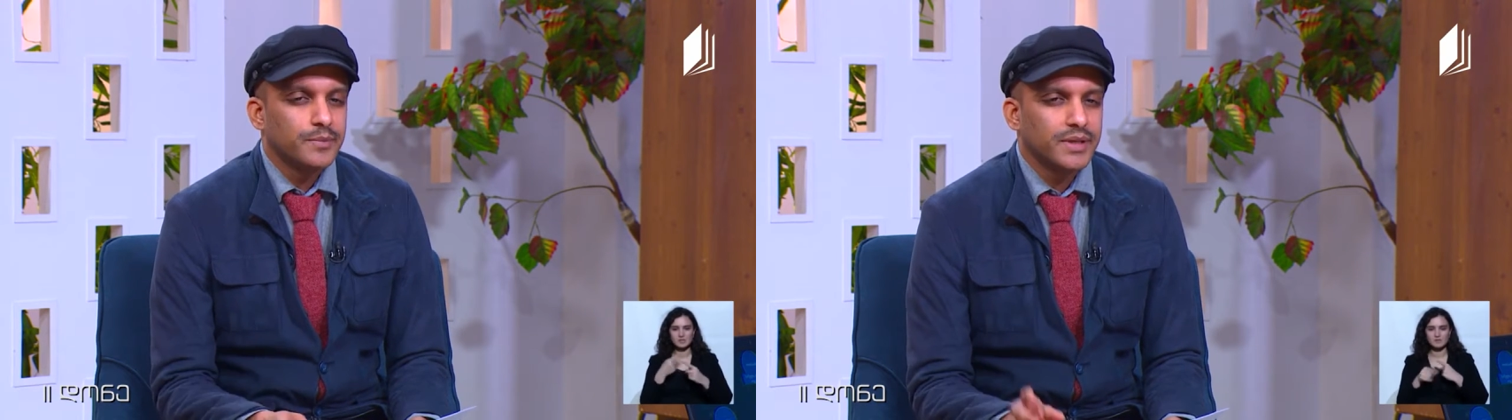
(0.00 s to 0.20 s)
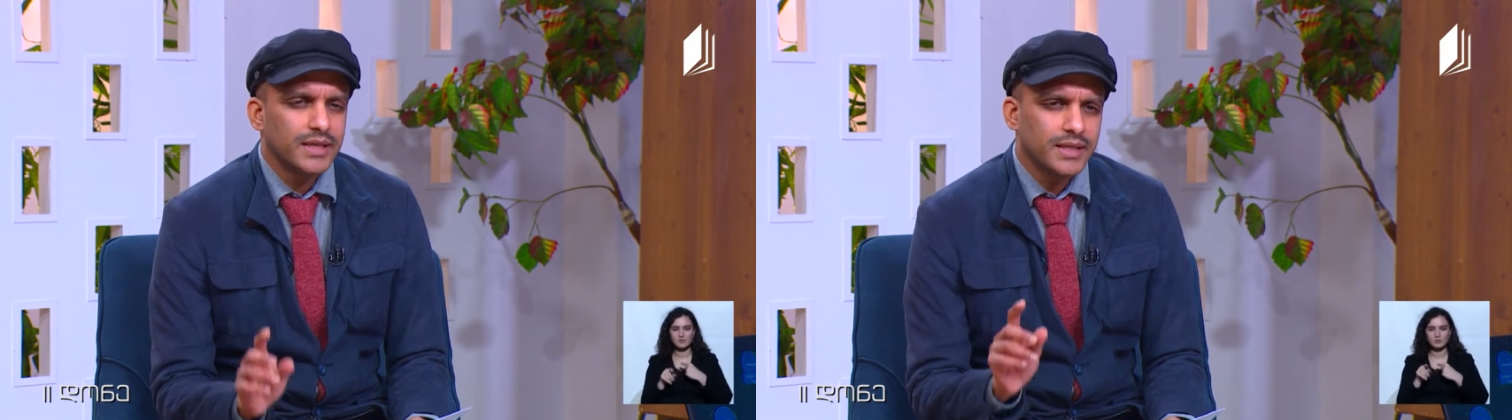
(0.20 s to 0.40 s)

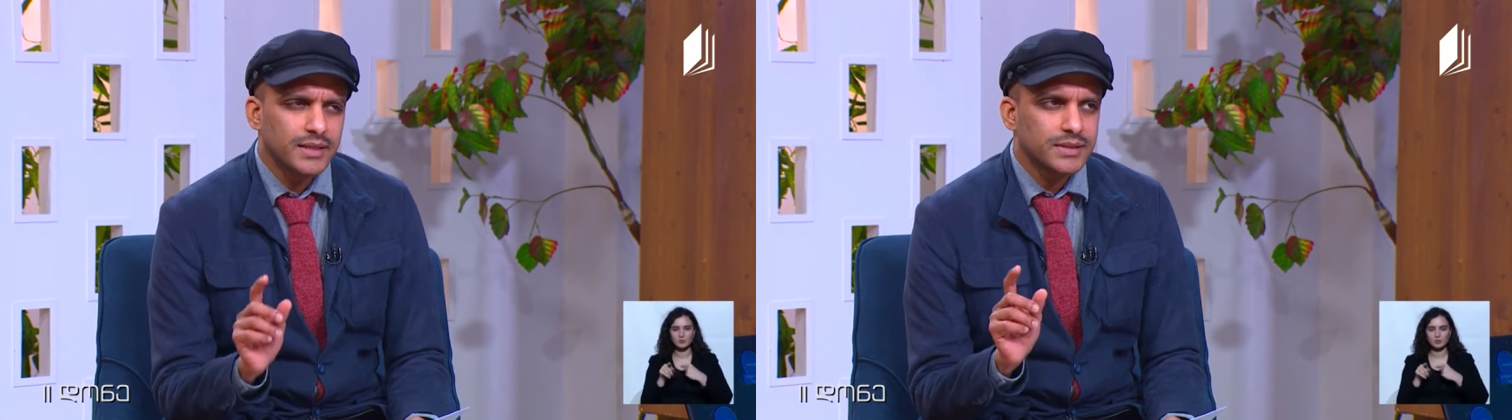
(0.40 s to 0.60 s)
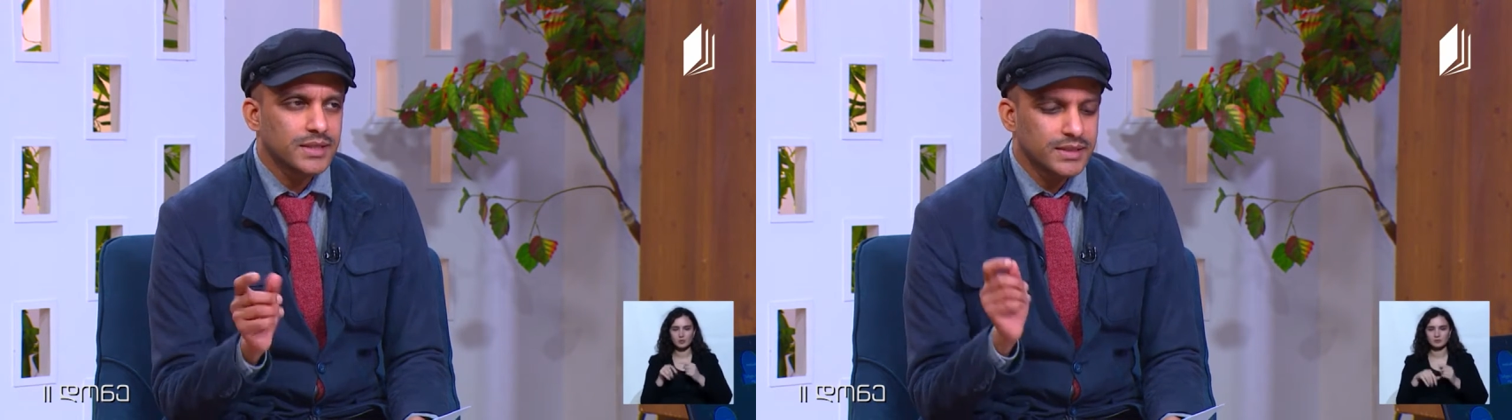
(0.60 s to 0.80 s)
but in
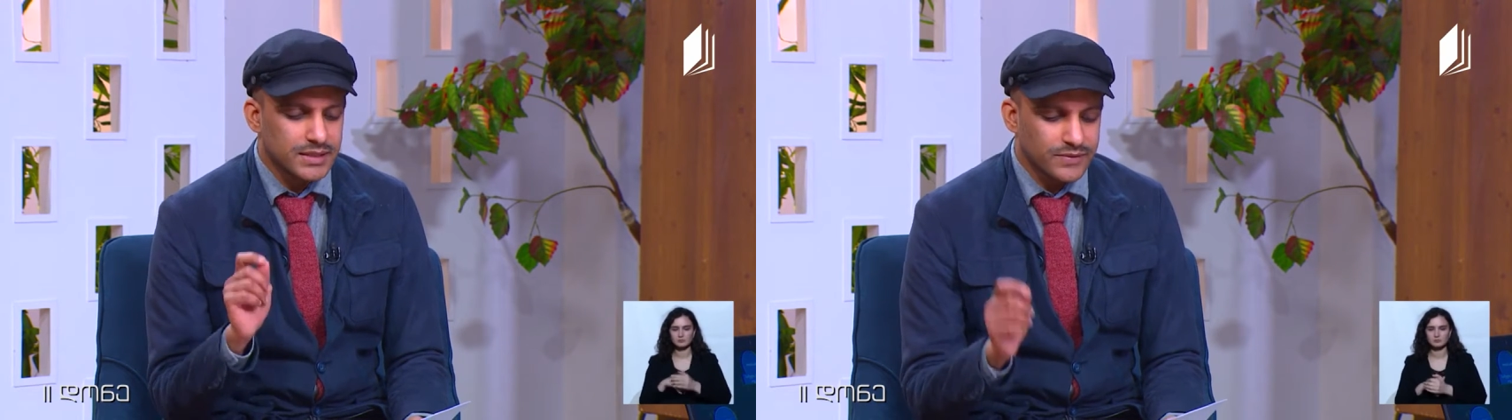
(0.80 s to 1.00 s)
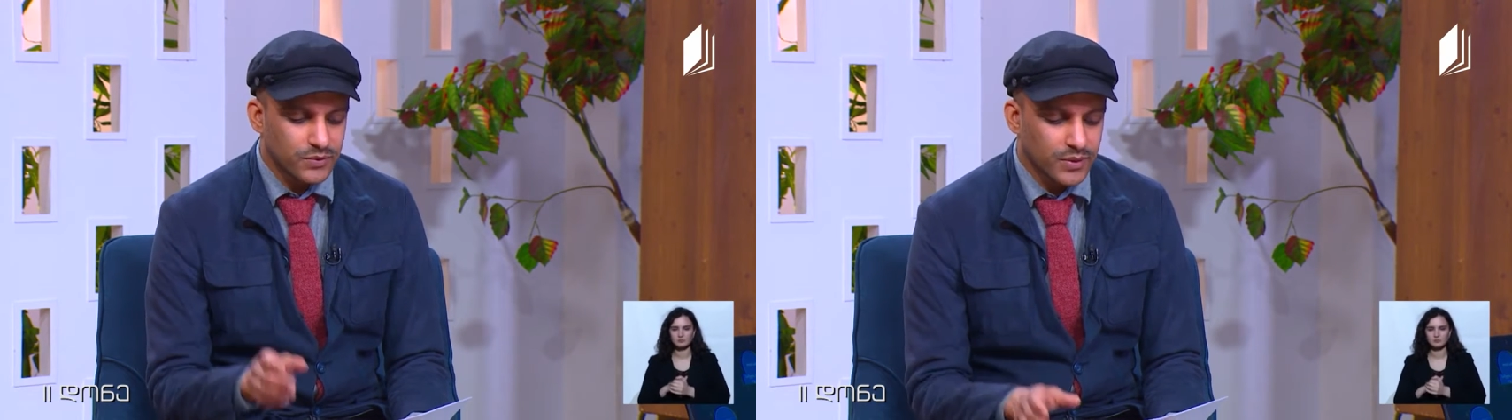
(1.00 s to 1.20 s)
a slightly
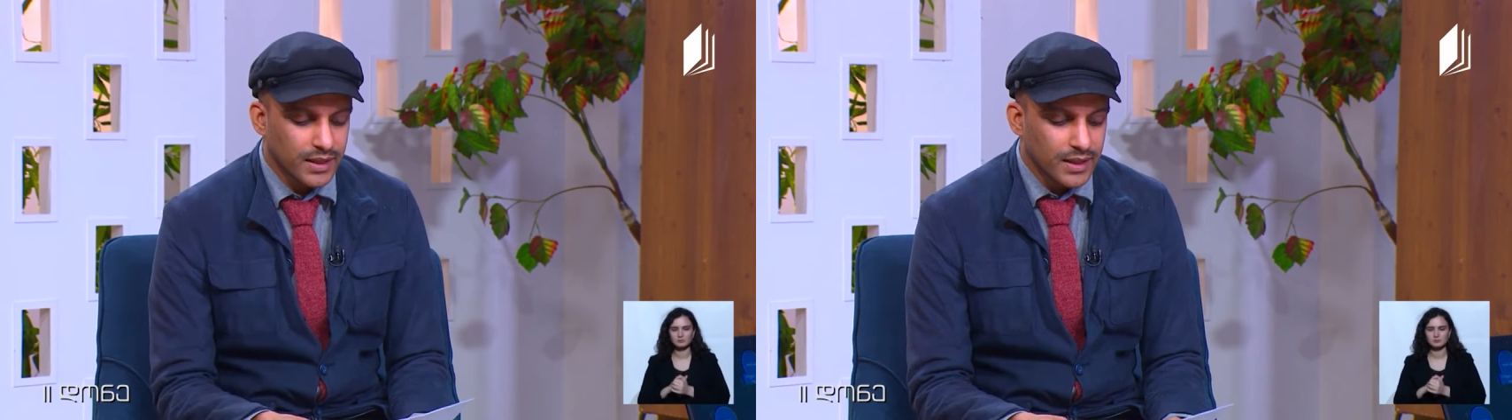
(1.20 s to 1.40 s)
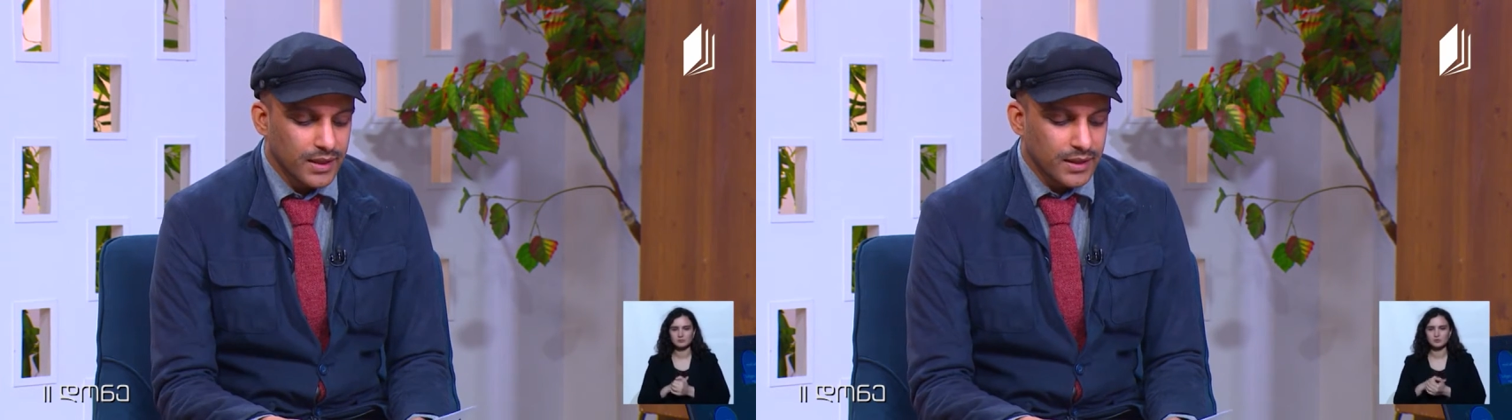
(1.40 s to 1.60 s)
different
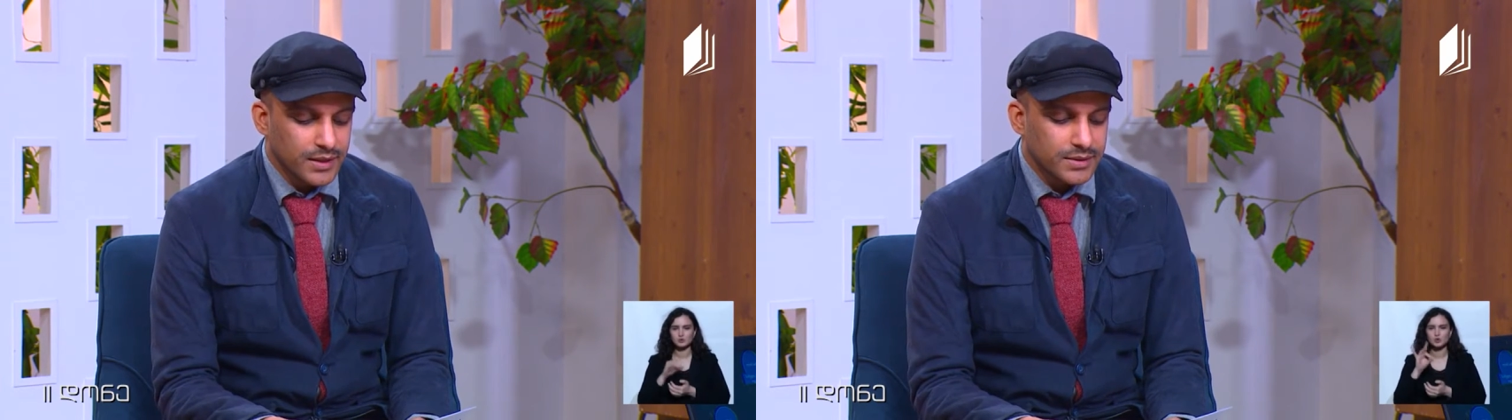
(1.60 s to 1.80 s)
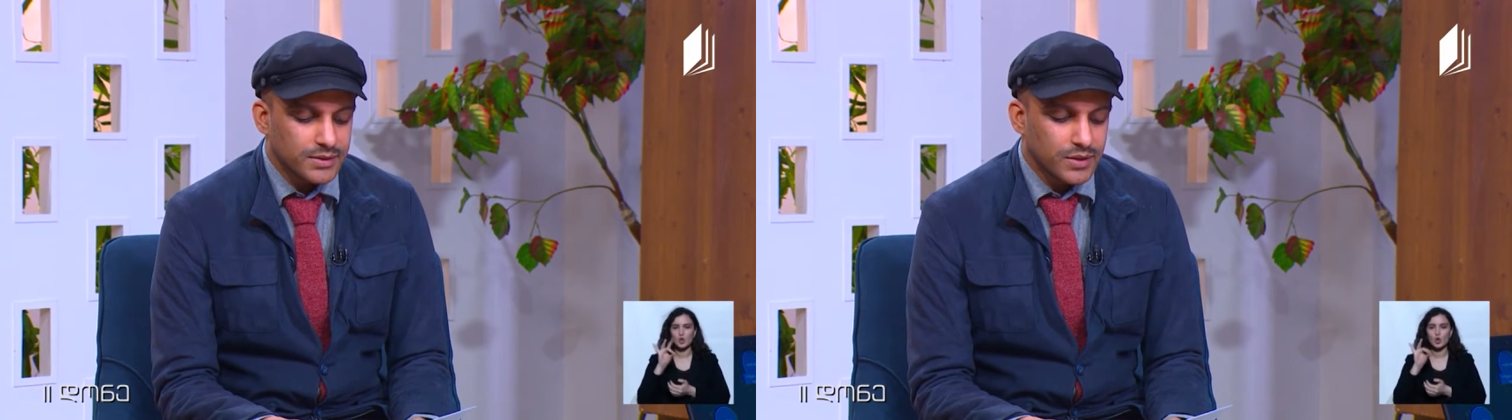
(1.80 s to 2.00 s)
way.
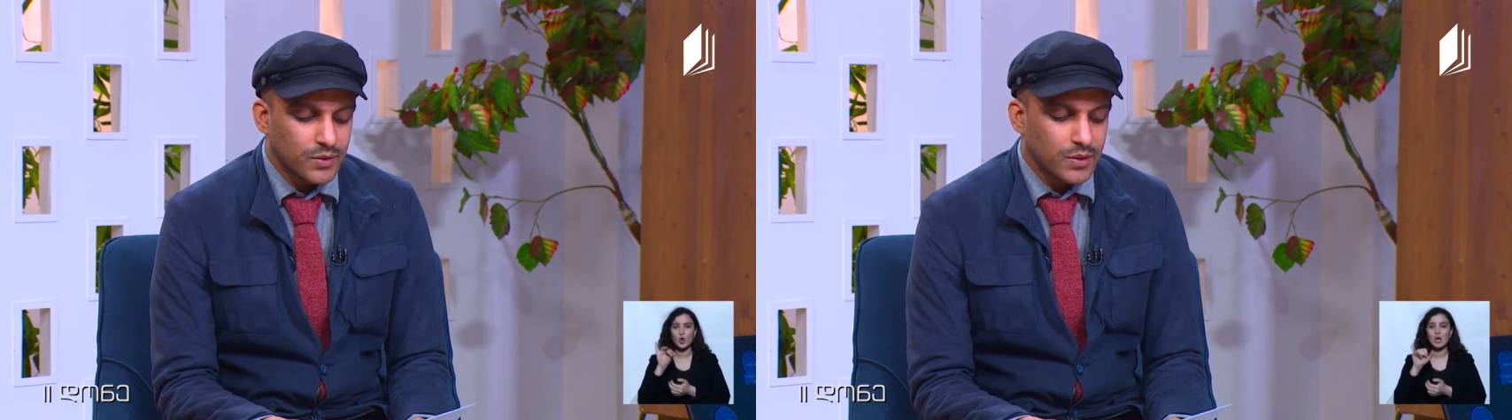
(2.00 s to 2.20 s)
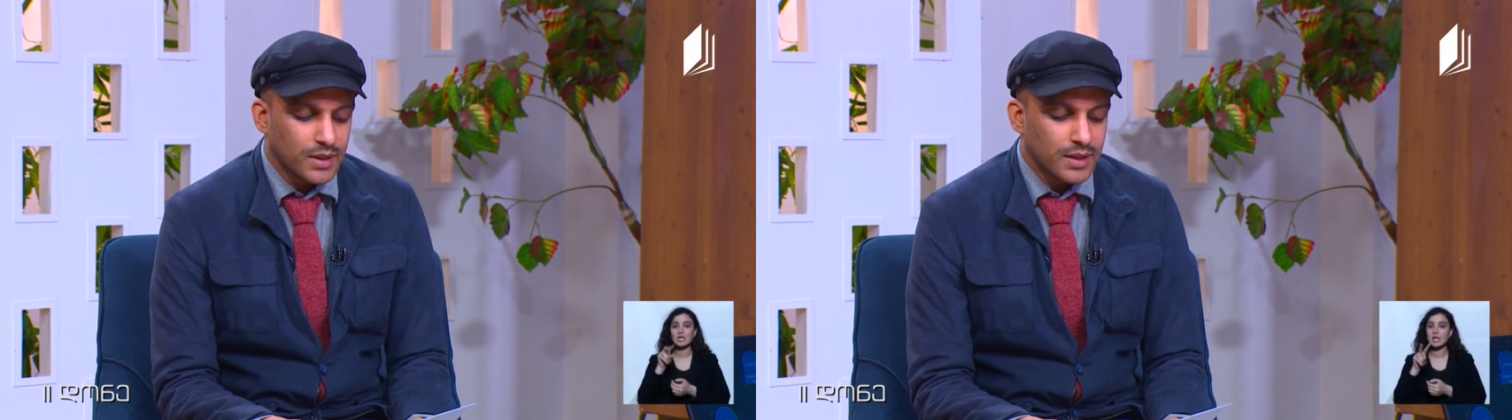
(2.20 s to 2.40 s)

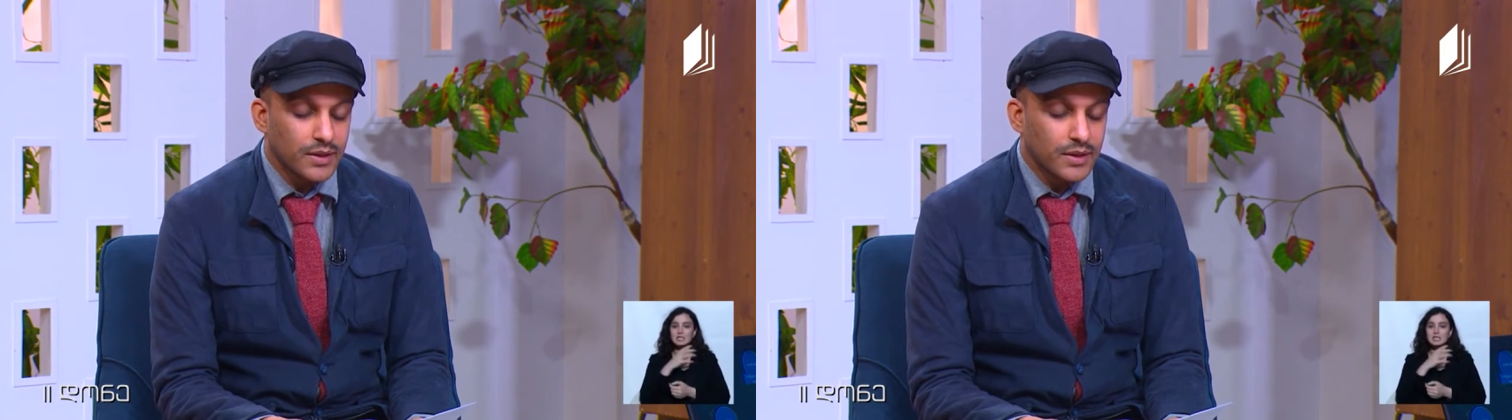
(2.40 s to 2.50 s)
So a